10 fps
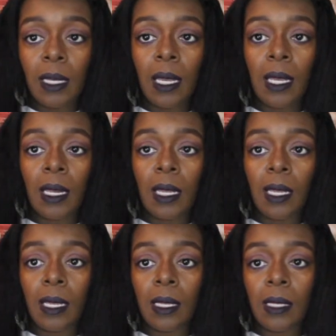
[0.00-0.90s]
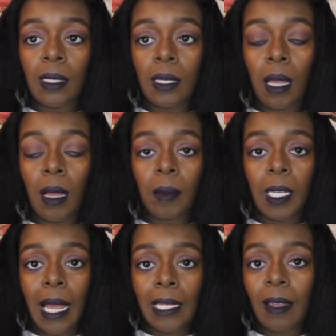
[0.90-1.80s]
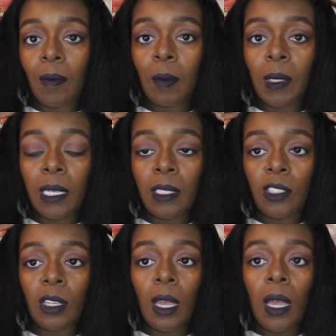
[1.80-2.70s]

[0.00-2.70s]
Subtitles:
It is the knots have been bleached.